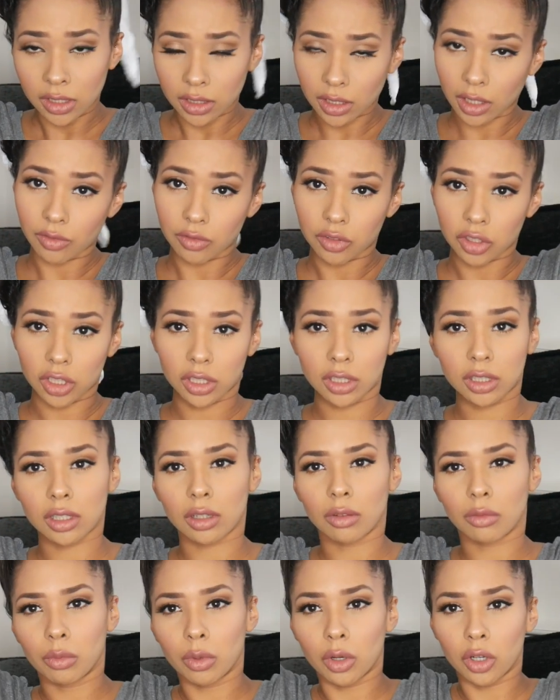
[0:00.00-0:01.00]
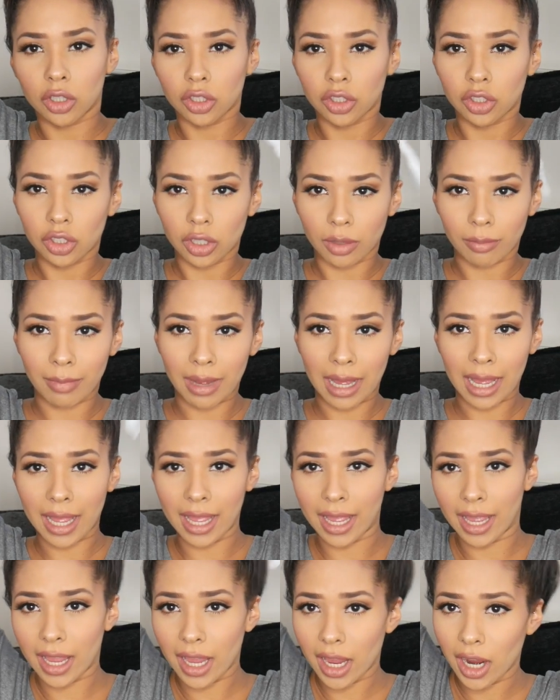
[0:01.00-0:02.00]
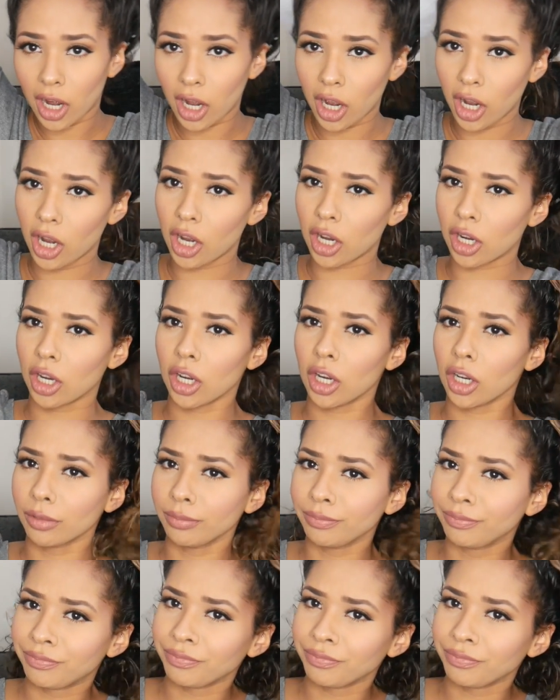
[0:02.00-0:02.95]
So I've just washed my hair.